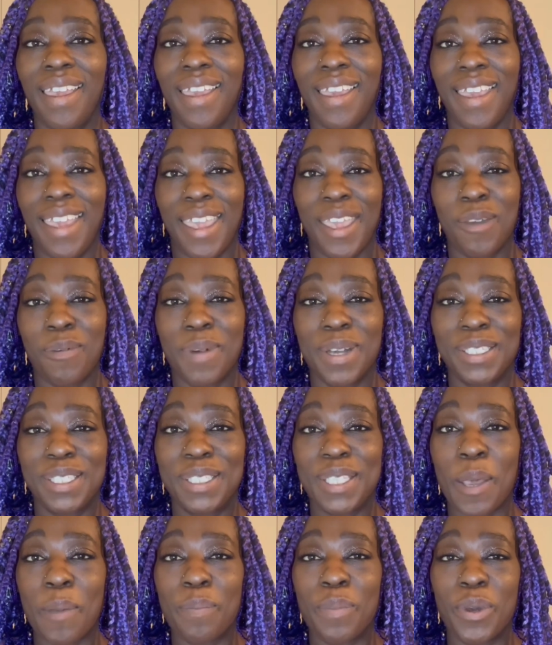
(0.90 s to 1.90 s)
Hey, what's
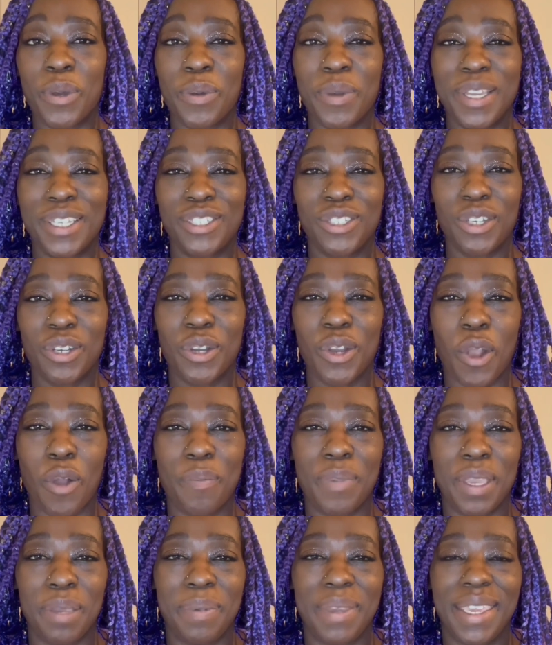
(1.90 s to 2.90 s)
up, boo? It's your girl
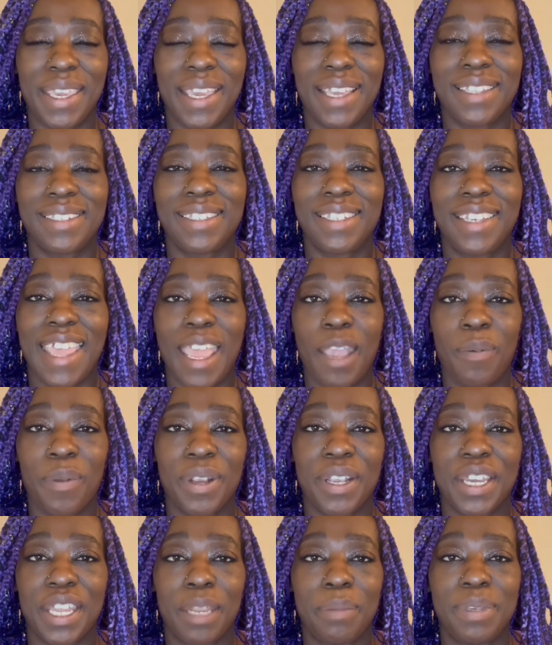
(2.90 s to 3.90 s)
Mimi, and today we're
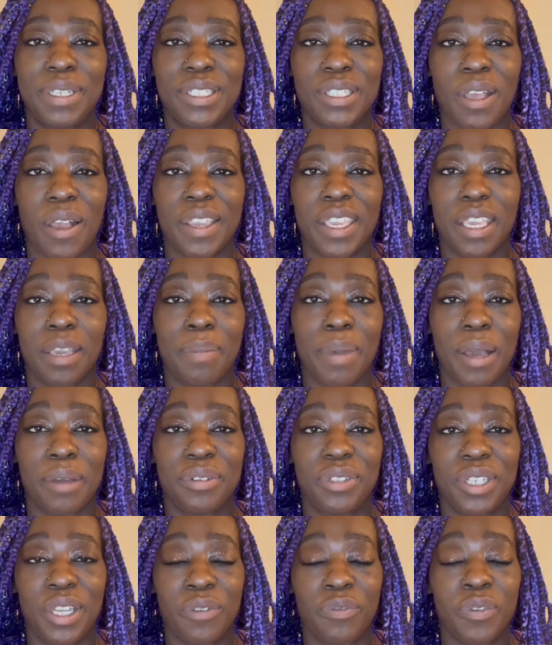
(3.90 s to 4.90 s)
going to be talking
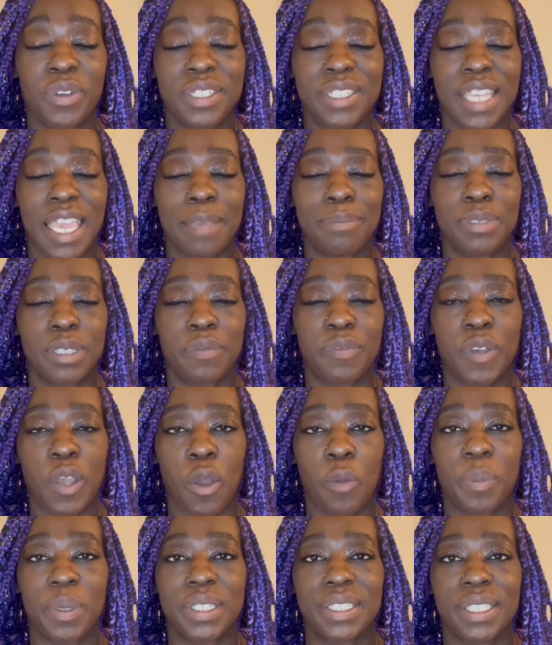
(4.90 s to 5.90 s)
about different types of
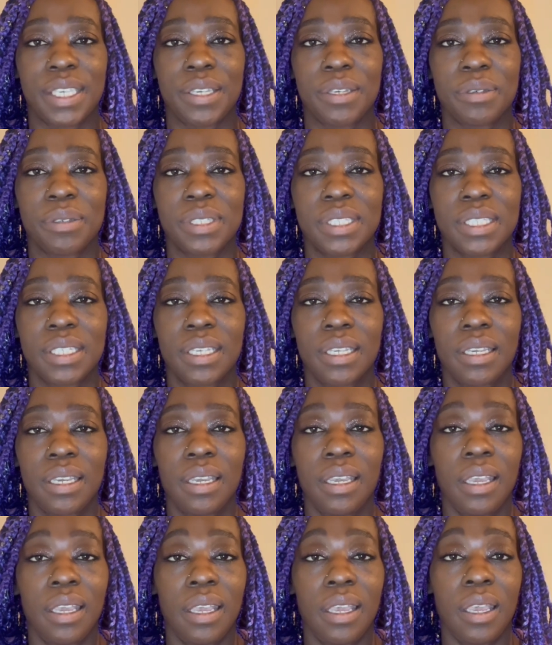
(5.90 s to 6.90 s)
coping skills.
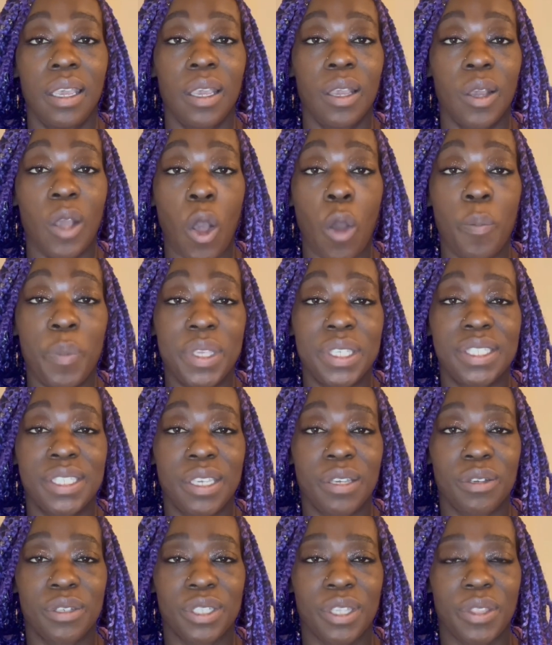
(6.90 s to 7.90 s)
Coping
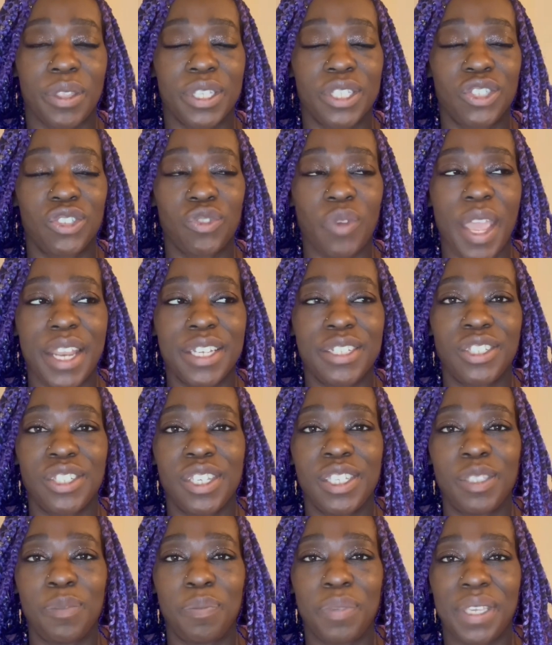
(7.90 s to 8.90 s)
skills are the
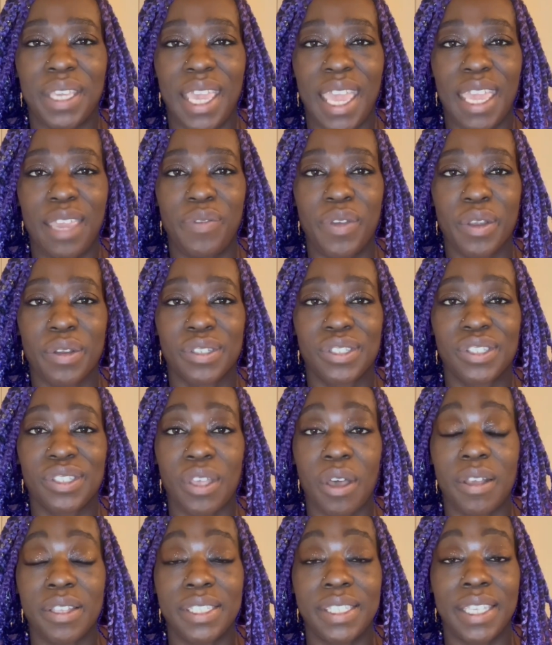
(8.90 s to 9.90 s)
strategies, behaviors,
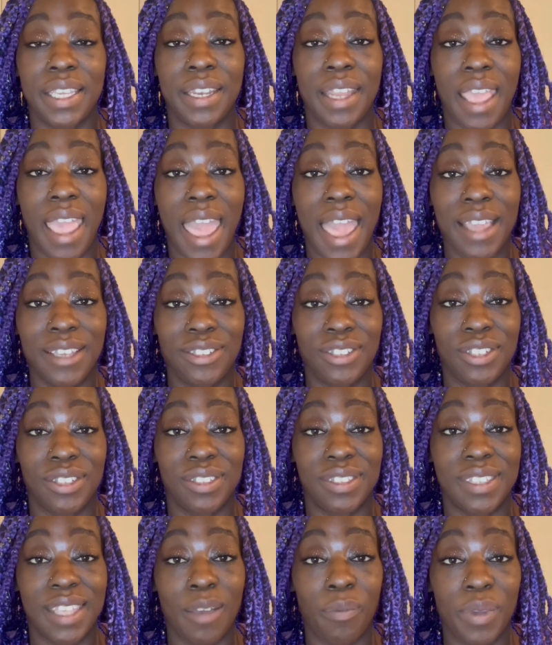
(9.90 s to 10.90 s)
thoughts, and actions
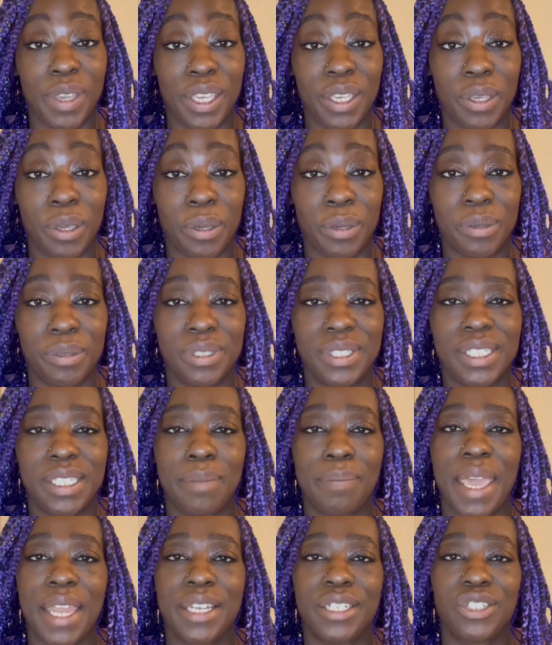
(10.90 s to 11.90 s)
that we use to
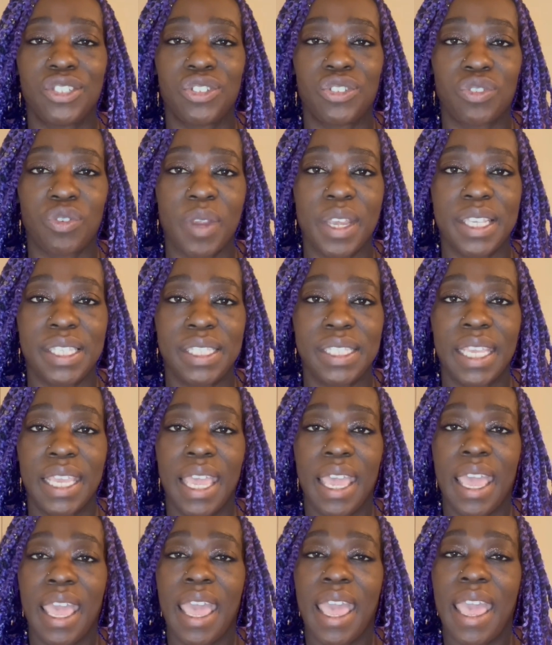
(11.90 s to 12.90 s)
manage stress,
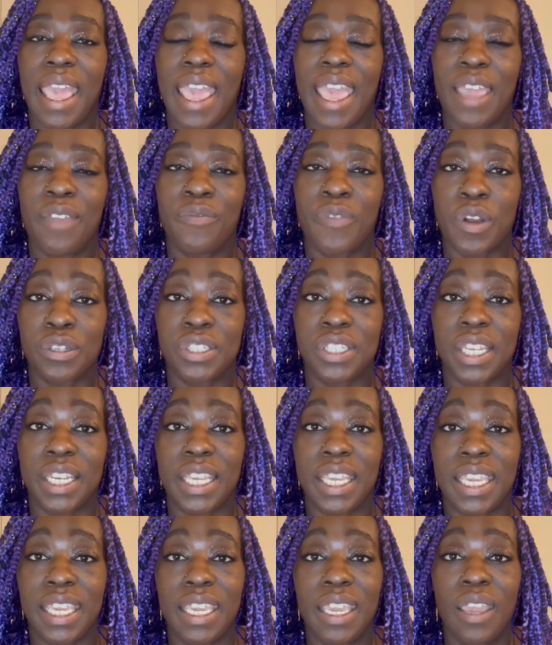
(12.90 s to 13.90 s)

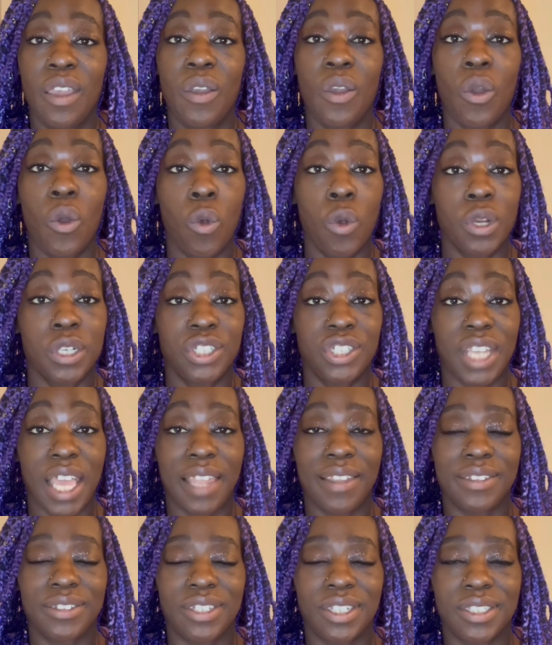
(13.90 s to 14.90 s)
adversity, or
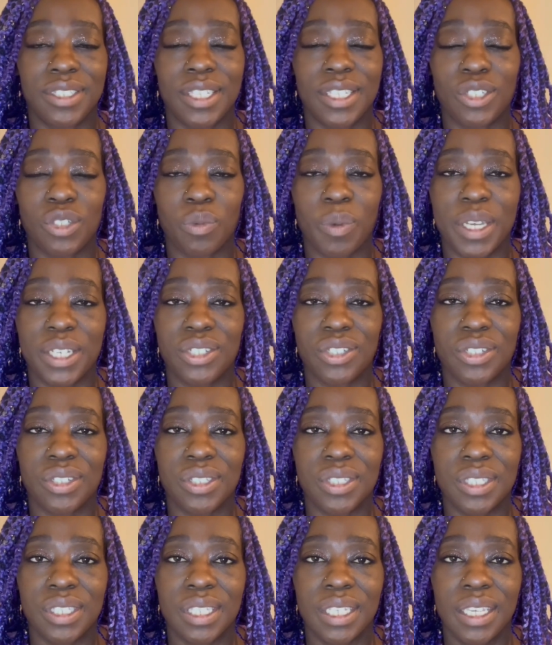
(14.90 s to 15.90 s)
challenging
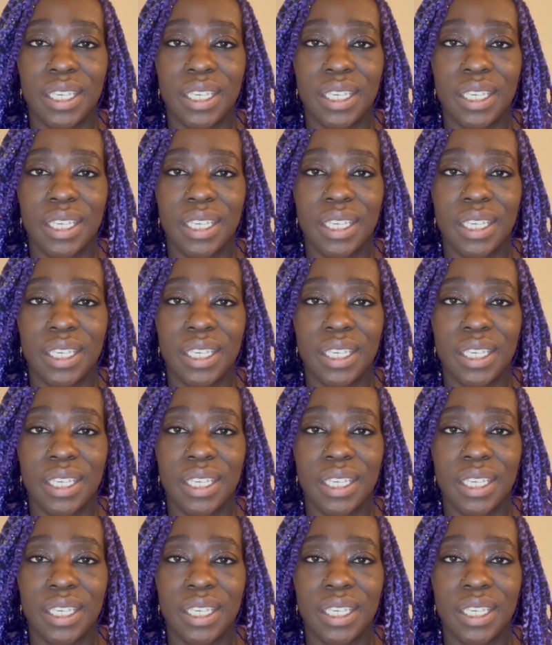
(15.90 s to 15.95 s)
situations.